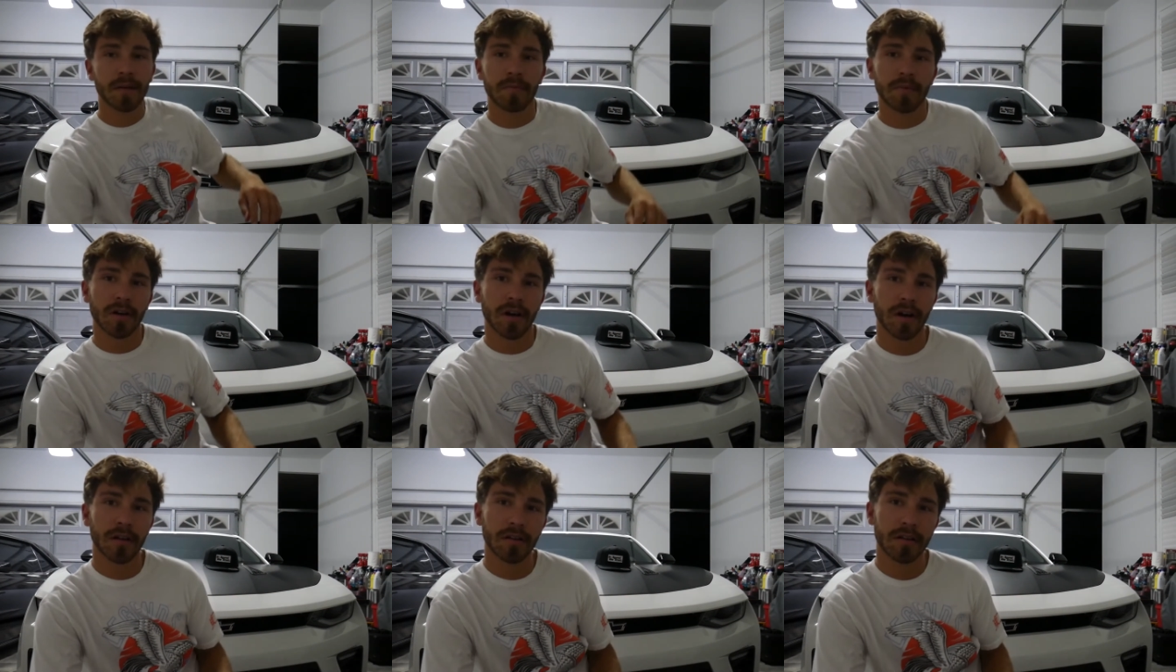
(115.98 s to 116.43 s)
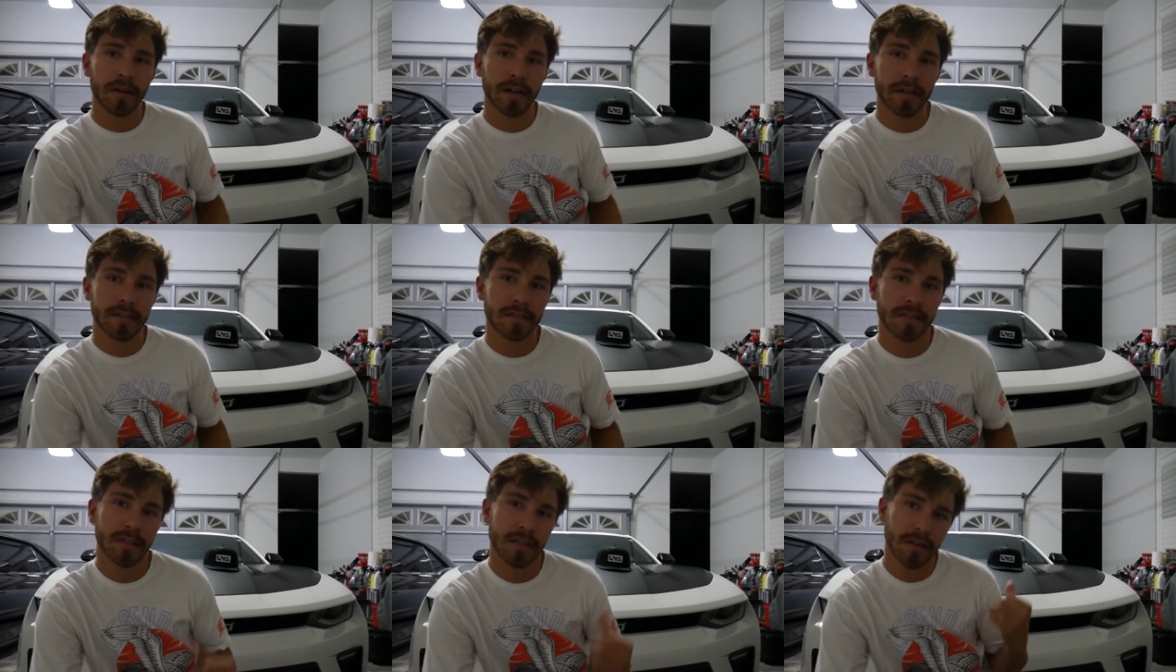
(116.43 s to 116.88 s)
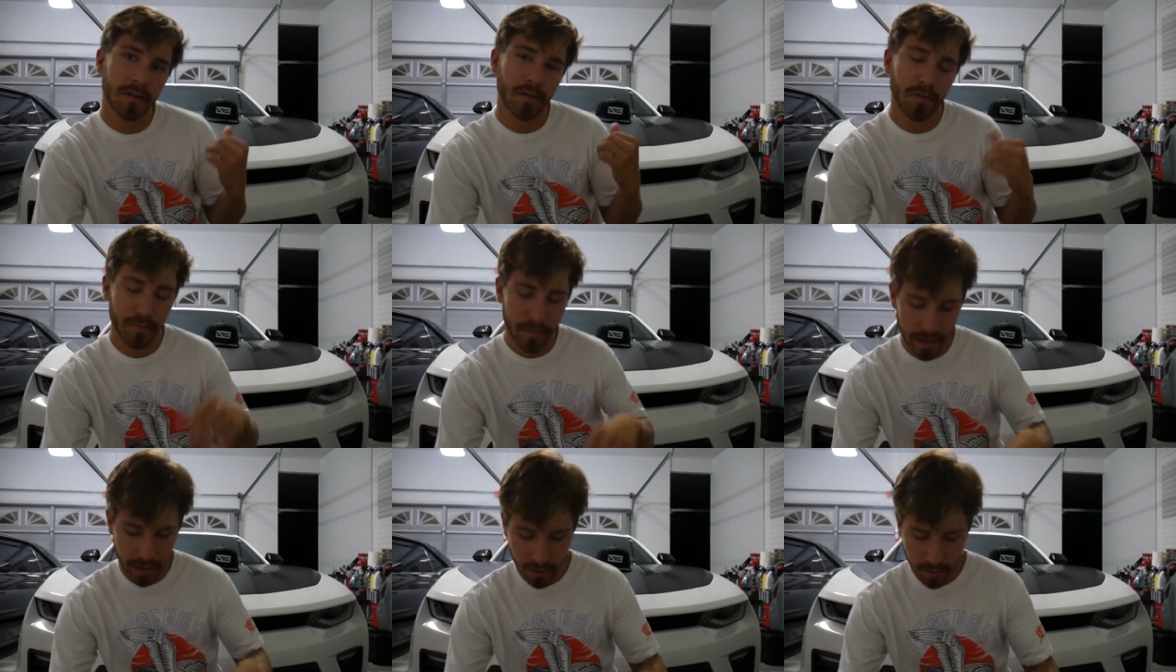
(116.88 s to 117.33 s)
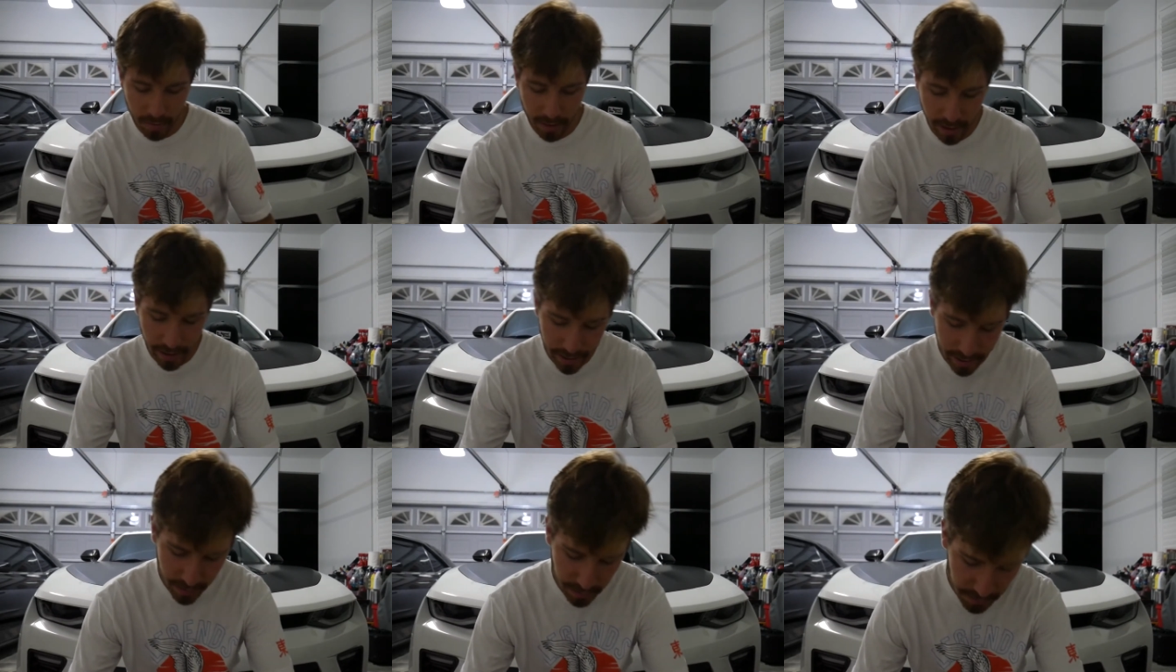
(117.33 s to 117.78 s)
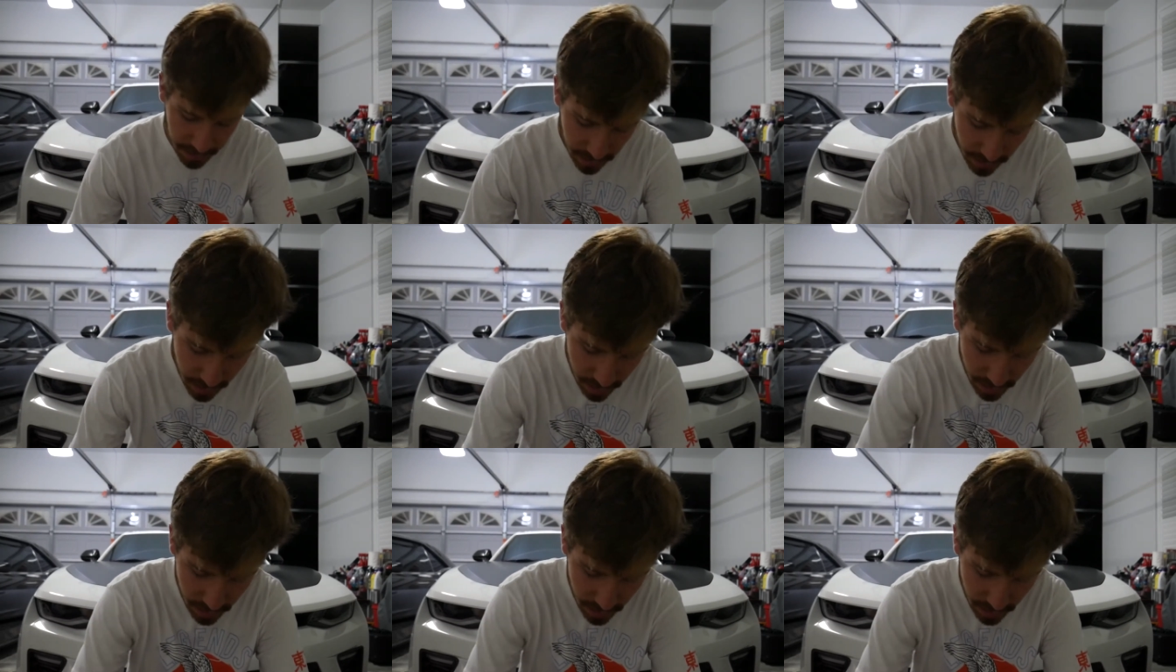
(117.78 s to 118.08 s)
color as the old Marrow behind me.